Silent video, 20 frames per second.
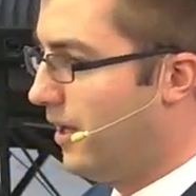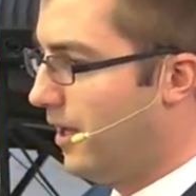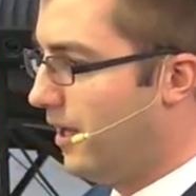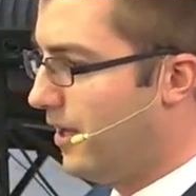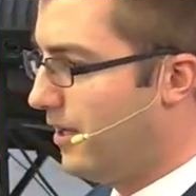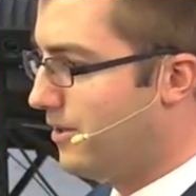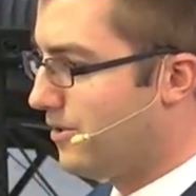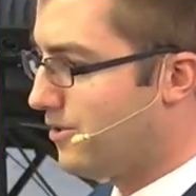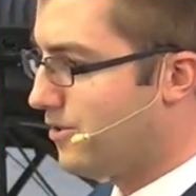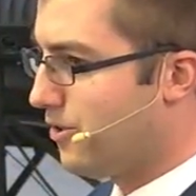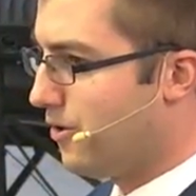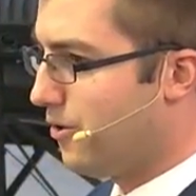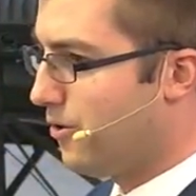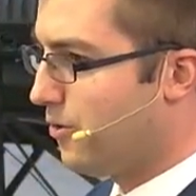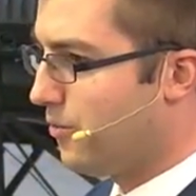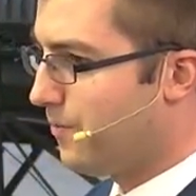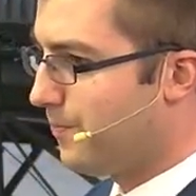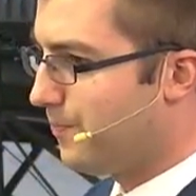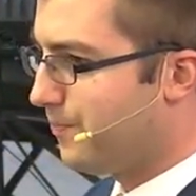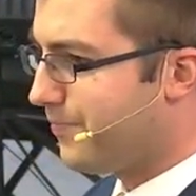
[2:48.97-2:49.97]
And
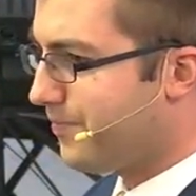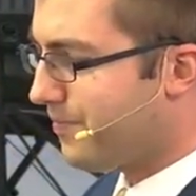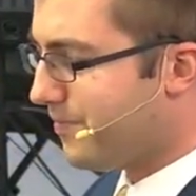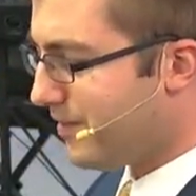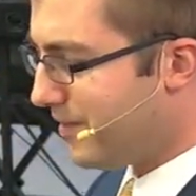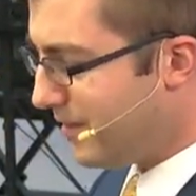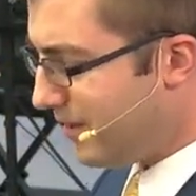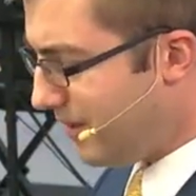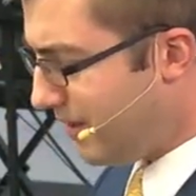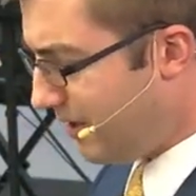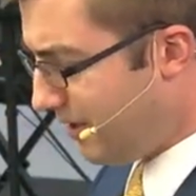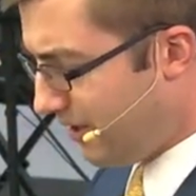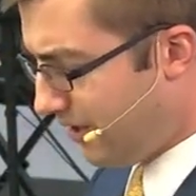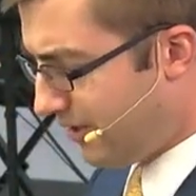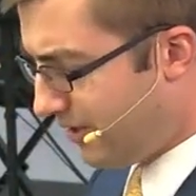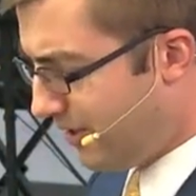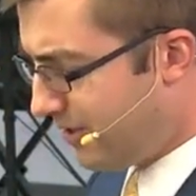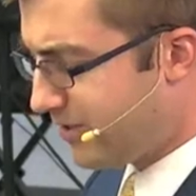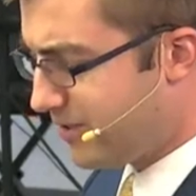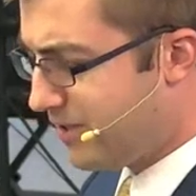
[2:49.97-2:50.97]
so
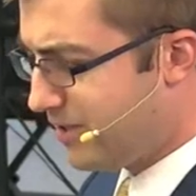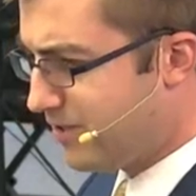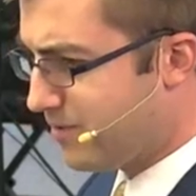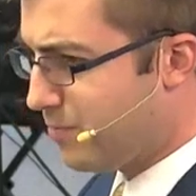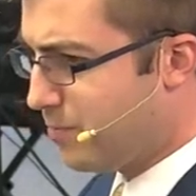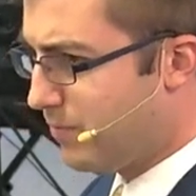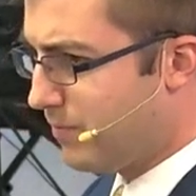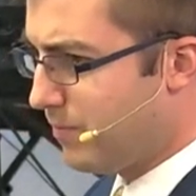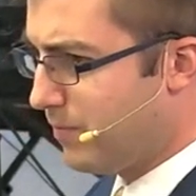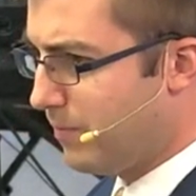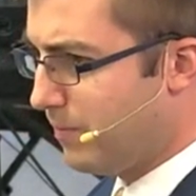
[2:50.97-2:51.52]
uh, this is uh,